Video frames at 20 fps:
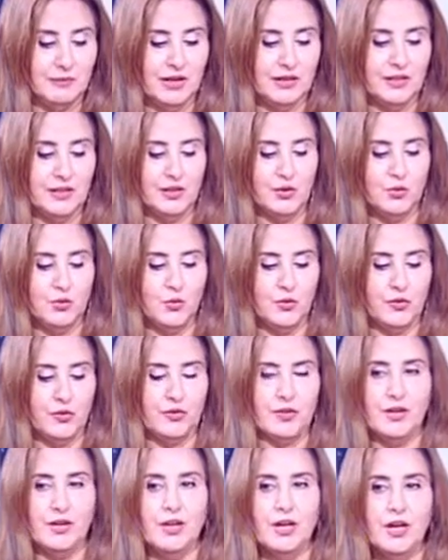by the
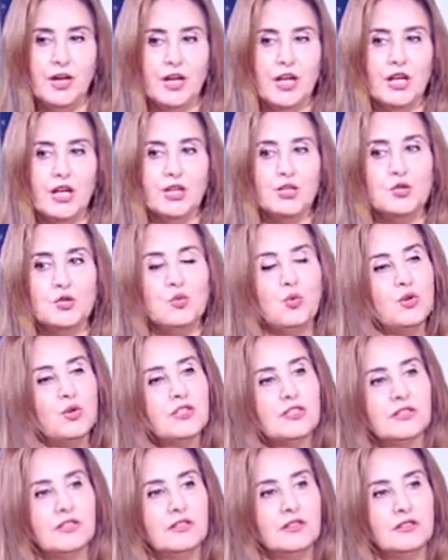youth
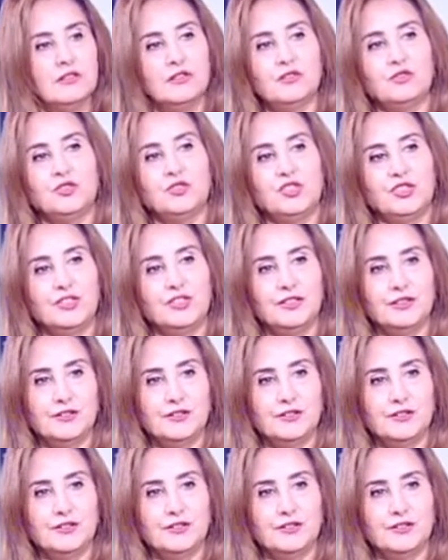towards their country?